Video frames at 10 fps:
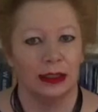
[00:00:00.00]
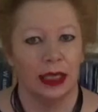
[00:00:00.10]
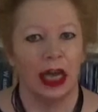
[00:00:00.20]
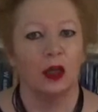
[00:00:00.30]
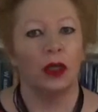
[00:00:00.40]

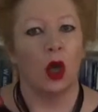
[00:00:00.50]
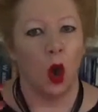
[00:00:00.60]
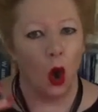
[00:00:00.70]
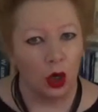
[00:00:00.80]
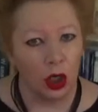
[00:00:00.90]
How do we
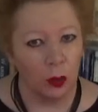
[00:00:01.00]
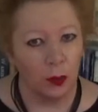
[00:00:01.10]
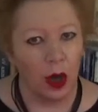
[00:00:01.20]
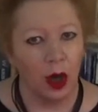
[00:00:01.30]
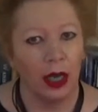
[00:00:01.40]

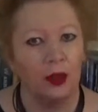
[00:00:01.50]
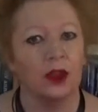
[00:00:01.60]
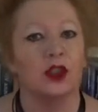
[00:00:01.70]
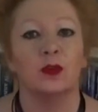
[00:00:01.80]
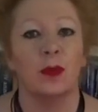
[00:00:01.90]
occupy the
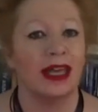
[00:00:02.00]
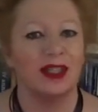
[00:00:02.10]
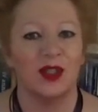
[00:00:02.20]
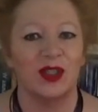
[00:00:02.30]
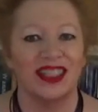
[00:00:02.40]

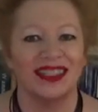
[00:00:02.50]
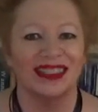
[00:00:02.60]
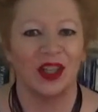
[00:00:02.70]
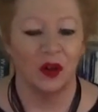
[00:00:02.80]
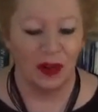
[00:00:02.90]
space
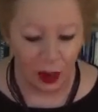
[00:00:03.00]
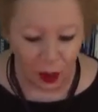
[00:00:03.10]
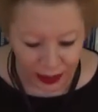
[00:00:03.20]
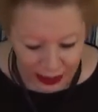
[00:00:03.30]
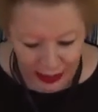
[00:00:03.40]
of our
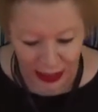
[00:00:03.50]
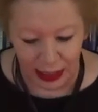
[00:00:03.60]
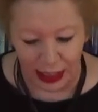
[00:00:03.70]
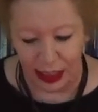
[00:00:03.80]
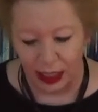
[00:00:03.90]

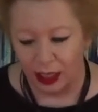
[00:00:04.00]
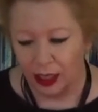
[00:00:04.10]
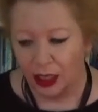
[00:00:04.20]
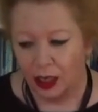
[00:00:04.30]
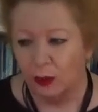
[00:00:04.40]
identity
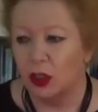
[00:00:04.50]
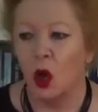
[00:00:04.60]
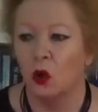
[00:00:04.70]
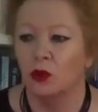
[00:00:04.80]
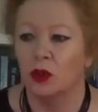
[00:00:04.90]

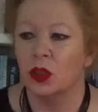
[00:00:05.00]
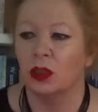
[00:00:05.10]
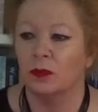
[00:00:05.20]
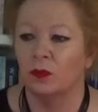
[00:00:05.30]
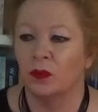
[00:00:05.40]
beyond
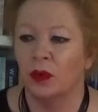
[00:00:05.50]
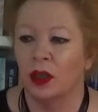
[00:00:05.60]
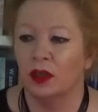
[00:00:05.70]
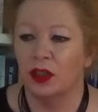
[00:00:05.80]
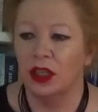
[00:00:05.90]

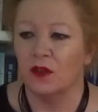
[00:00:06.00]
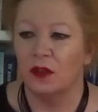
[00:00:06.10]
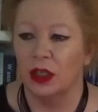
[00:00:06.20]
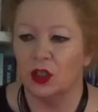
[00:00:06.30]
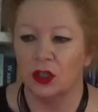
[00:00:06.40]
the
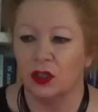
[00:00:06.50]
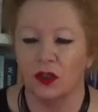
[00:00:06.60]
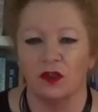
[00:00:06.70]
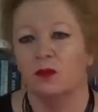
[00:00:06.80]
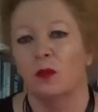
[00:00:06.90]
definitions
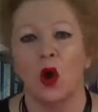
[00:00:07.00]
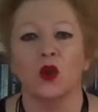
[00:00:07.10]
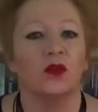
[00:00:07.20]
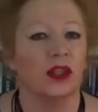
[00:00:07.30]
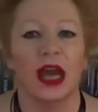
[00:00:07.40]
of
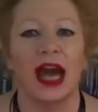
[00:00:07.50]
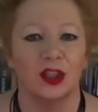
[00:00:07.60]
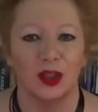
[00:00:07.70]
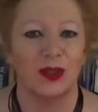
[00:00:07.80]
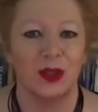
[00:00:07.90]

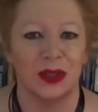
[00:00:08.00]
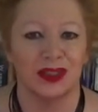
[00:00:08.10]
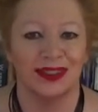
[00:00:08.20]
modifications